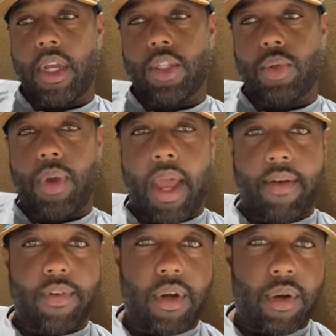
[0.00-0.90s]
to
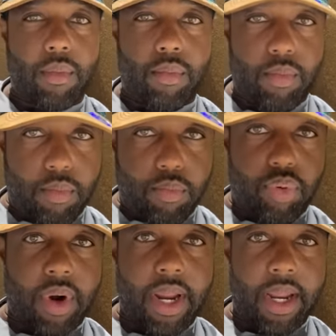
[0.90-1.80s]
have a
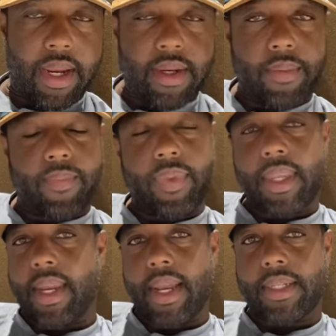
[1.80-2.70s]
brand.
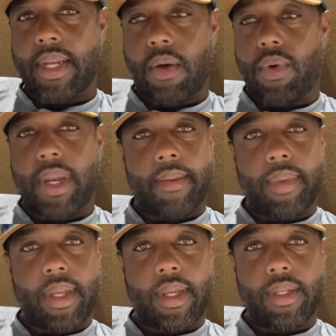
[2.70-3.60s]
And that's not what that
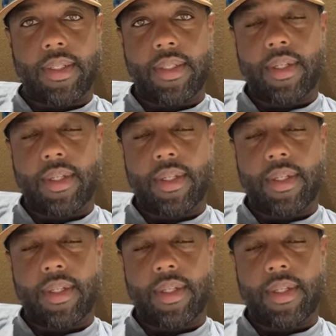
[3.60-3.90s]
means.